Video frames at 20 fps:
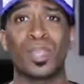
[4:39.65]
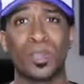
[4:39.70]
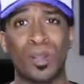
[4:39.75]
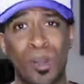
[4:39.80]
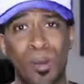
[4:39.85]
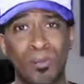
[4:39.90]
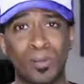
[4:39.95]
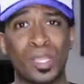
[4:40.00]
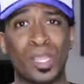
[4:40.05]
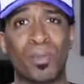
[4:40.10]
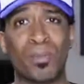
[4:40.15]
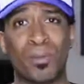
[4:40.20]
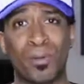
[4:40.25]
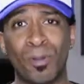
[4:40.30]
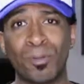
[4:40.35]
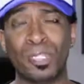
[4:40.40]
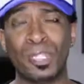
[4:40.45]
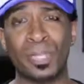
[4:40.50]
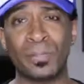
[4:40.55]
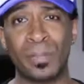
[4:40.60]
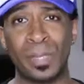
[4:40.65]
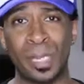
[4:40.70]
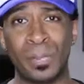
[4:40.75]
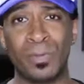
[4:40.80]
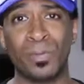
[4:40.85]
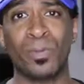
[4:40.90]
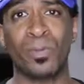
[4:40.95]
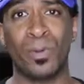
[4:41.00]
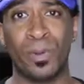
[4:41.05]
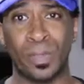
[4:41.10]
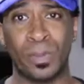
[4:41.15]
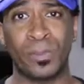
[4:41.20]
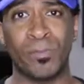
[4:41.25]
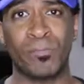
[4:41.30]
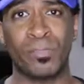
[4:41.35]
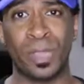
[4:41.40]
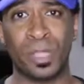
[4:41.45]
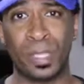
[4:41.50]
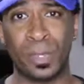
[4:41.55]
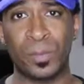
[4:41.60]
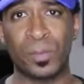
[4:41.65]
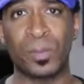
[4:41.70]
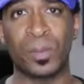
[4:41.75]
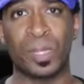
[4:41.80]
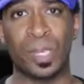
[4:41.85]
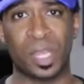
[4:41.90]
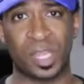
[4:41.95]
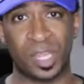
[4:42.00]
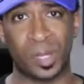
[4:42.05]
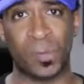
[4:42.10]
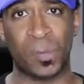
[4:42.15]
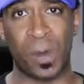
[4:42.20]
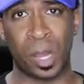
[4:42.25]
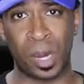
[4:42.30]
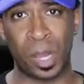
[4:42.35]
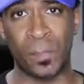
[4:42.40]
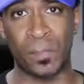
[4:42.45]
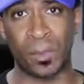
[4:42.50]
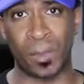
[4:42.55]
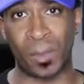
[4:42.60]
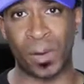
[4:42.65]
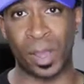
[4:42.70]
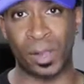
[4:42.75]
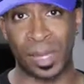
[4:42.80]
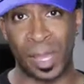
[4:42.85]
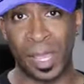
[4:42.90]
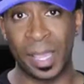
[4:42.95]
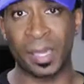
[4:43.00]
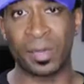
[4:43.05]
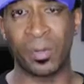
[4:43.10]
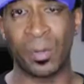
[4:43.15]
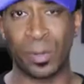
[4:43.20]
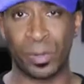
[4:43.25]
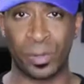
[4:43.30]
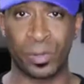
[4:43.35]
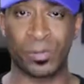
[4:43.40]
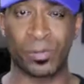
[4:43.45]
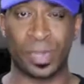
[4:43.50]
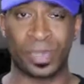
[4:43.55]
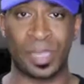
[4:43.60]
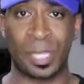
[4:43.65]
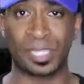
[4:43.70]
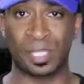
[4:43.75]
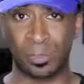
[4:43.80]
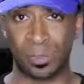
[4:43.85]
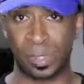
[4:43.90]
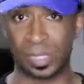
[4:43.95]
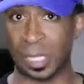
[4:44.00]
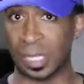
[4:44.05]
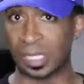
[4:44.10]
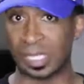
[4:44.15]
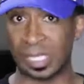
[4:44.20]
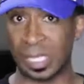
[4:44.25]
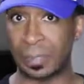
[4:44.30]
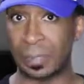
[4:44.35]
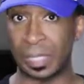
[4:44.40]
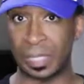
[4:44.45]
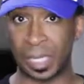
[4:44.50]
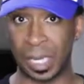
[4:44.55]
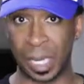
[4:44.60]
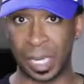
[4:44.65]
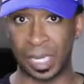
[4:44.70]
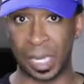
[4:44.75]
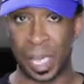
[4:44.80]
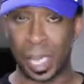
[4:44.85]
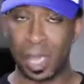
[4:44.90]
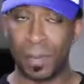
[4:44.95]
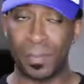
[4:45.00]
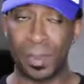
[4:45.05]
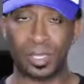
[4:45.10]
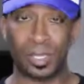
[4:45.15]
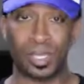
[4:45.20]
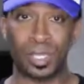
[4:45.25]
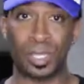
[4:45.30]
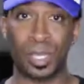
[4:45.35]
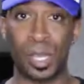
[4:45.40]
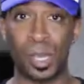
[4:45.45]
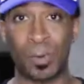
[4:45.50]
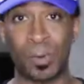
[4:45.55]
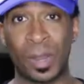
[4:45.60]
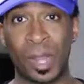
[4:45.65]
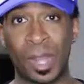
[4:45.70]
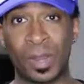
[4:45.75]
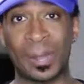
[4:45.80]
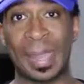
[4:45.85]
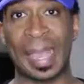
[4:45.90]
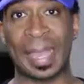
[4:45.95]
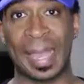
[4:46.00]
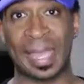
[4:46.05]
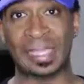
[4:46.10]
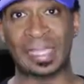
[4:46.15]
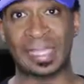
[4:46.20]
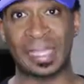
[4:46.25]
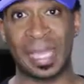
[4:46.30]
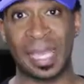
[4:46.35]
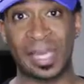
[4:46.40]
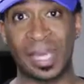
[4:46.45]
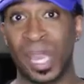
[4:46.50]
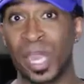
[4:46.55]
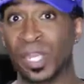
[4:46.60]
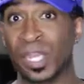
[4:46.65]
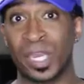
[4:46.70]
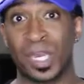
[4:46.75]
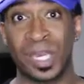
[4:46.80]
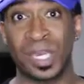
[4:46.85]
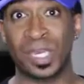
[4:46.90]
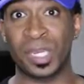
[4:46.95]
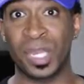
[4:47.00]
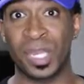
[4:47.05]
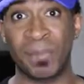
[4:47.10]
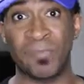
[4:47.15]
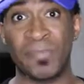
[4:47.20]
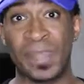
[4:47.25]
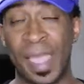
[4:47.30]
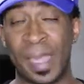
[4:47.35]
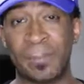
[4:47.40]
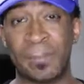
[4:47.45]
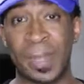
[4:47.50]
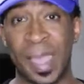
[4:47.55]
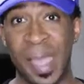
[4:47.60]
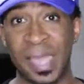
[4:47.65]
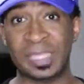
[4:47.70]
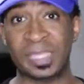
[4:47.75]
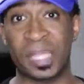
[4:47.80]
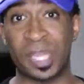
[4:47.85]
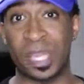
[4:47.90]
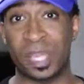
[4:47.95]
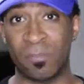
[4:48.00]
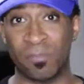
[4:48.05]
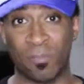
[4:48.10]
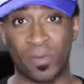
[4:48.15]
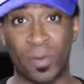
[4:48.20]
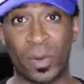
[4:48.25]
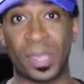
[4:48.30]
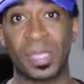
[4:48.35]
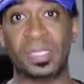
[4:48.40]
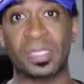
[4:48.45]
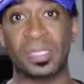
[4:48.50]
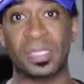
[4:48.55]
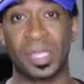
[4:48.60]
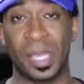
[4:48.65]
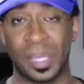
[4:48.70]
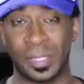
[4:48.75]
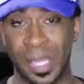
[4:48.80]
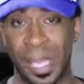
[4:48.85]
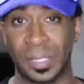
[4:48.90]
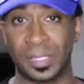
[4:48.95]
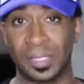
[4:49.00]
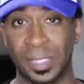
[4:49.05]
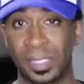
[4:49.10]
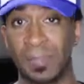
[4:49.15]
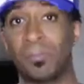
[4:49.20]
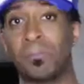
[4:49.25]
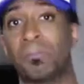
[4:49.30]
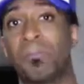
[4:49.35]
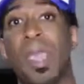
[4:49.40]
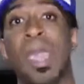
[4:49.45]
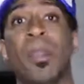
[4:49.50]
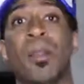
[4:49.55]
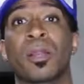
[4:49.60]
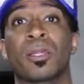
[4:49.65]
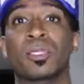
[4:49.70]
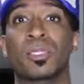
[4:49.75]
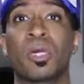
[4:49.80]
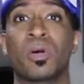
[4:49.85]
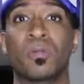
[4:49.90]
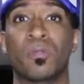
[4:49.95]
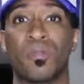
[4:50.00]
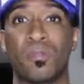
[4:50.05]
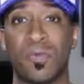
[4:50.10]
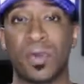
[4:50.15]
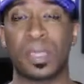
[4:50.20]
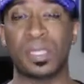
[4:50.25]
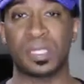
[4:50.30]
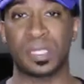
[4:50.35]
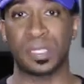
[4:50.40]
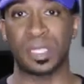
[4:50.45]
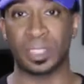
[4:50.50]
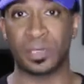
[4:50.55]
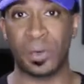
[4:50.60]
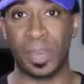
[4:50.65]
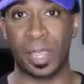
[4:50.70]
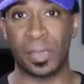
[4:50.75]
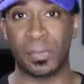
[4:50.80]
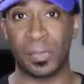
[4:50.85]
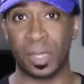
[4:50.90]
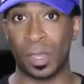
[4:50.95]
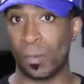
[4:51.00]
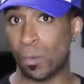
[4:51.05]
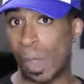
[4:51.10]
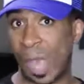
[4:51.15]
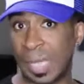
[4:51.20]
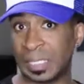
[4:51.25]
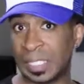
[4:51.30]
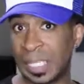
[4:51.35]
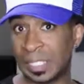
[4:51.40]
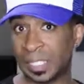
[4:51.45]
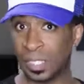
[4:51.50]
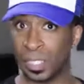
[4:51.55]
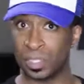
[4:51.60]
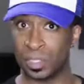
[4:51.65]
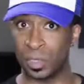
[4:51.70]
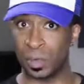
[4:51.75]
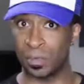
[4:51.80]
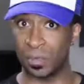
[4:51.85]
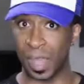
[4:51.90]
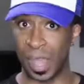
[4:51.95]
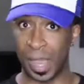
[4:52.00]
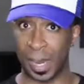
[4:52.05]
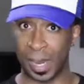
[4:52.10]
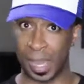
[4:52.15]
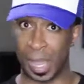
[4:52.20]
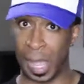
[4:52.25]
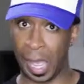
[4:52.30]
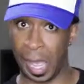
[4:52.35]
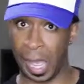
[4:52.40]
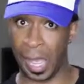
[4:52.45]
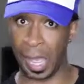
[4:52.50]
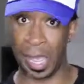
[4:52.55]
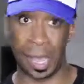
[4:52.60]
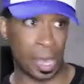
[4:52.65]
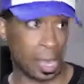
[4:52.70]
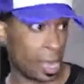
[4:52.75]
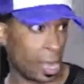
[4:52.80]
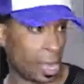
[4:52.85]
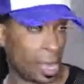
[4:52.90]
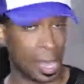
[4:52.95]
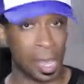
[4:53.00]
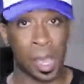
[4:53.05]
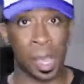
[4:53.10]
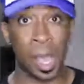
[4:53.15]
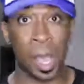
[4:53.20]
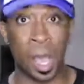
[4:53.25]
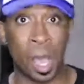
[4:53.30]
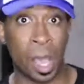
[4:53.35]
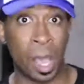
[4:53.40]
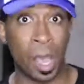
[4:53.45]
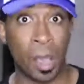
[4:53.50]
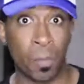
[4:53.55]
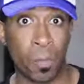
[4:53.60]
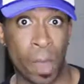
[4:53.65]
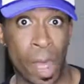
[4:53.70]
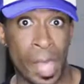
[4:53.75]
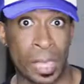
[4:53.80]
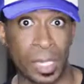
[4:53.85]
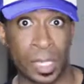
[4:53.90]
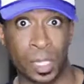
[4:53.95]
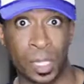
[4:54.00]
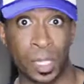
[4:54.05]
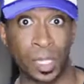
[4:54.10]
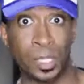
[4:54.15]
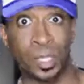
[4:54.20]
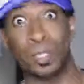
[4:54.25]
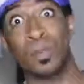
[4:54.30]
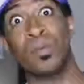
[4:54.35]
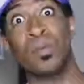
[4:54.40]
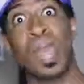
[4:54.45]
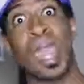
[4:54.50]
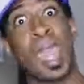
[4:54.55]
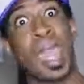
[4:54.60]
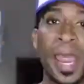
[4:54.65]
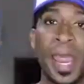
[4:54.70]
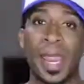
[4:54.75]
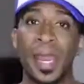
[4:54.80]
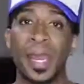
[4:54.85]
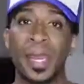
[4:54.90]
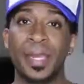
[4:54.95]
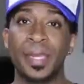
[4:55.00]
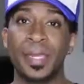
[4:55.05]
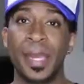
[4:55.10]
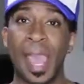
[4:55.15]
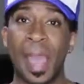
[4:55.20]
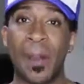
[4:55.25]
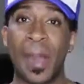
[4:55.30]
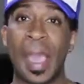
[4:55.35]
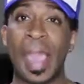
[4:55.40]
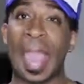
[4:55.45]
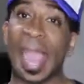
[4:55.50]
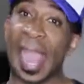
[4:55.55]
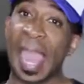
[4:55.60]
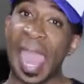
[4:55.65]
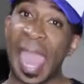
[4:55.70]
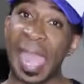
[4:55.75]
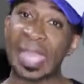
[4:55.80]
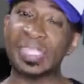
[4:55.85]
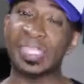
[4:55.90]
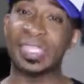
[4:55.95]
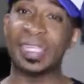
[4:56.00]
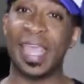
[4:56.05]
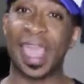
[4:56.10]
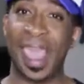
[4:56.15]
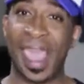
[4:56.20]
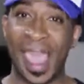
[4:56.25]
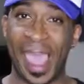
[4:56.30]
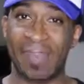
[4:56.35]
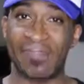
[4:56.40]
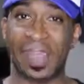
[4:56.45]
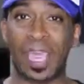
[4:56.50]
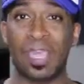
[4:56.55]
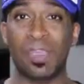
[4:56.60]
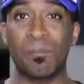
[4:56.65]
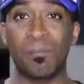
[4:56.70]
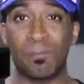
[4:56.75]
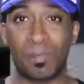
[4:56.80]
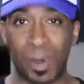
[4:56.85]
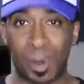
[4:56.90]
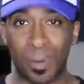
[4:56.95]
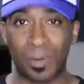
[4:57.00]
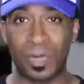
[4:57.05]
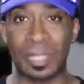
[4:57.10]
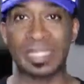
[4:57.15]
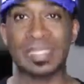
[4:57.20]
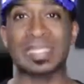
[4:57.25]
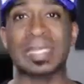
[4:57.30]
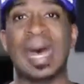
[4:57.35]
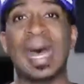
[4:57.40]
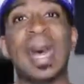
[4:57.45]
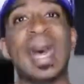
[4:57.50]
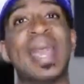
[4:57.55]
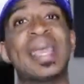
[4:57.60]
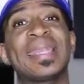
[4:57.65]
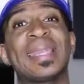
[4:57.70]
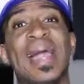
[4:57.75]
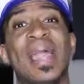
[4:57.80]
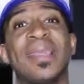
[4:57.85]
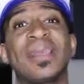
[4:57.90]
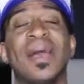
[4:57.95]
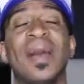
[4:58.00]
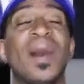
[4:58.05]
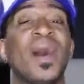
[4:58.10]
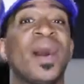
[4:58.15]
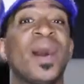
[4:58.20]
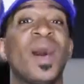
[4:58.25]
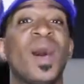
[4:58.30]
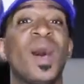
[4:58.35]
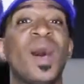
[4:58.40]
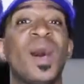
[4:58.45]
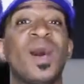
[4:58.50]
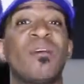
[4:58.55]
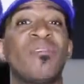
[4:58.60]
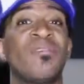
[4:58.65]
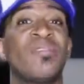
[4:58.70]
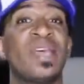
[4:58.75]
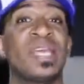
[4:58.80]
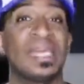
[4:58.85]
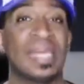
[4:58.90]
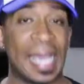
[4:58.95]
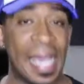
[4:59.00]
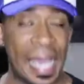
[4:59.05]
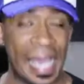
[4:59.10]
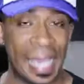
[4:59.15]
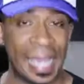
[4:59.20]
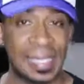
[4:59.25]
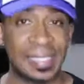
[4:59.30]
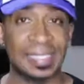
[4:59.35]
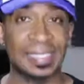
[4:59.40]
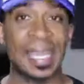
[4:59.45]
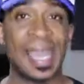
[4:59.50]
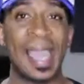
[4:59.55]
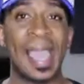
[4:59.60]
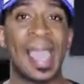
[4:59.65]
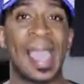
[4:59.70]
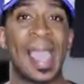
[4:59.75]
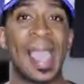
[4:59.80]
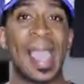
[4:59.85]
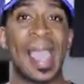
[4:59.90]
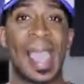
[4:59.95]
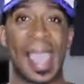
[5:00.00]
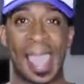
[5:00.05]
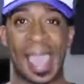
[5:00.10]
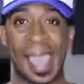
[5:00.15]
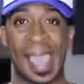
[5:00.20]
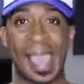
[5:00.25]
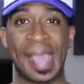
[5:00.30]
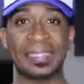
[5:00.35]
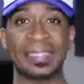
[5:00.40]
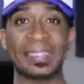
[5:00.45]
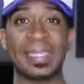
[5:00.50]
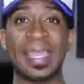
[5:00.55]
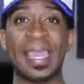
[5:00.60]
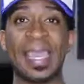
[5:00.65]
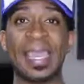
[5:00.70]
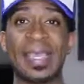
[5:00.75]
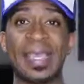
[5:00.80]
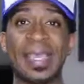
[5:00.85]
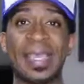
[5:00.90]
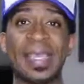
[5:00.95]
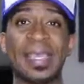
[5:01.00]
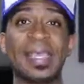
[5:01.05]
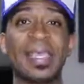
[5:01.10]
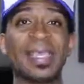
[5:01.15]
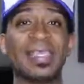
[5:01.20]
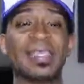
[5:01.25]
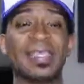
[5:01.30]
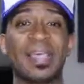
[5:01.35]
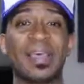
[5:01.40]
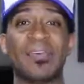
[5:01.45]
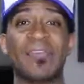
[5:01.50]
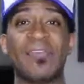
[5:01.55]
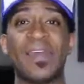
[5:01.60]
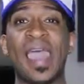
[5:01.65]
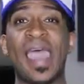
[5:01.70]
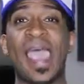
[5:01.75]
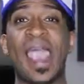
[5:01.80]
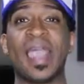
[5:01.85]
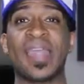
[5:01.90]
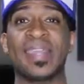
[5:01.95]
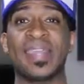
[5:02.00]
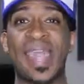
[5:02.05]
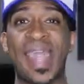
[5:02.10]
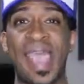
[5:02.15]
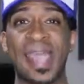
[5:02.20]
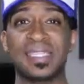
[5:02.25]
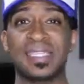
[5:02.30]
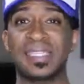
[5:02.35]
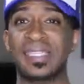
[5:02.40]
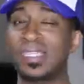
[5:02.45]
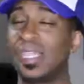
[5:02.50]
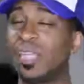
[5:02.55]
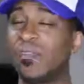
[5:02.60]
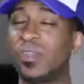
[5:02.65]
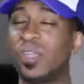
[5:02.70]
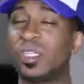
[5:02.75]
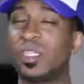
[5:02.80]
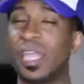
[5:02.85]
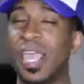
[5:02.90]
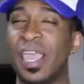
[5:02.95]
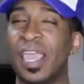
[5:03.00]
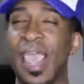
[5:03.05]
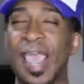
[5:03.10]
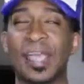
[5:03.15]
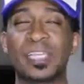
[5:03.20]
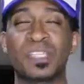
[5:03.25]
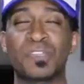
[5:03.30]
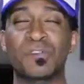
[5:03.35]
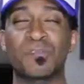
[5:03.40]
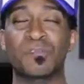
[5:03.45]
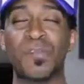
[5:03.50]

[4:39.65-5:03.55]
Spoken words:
You're only approaching people who you think you can get the one up on and who you think that you can intimidate. But you know what? Like I said, you didn't give that masculine voice, that deep baritone voice to Scrappy. Why didn't you do that, huh? Huh? Huh? Why you didn't do that? Now, I actually have a bonus highlight of the night. And it is the fact that Stevie J has